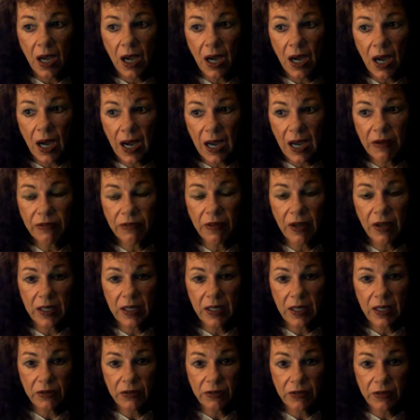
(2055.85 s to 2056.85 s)
I
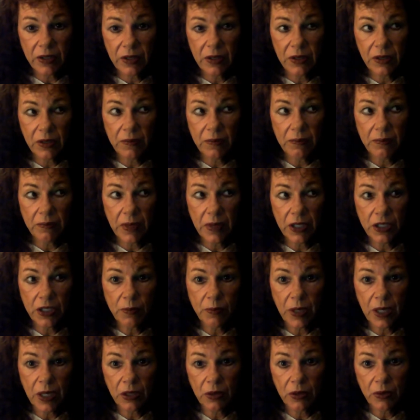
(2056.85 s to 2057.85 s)
find I feel much
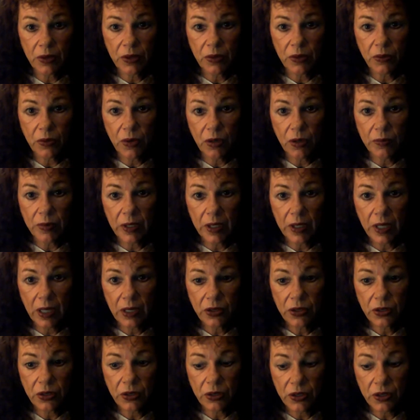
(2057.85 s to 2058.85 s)
better with aerobic
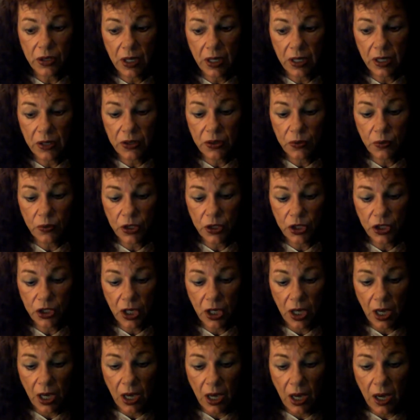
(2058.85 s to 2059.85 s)
exercise, which
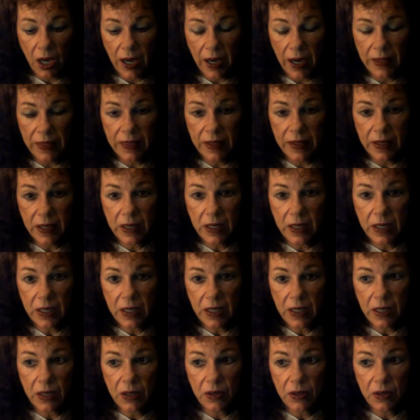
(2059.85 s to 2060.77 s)
I think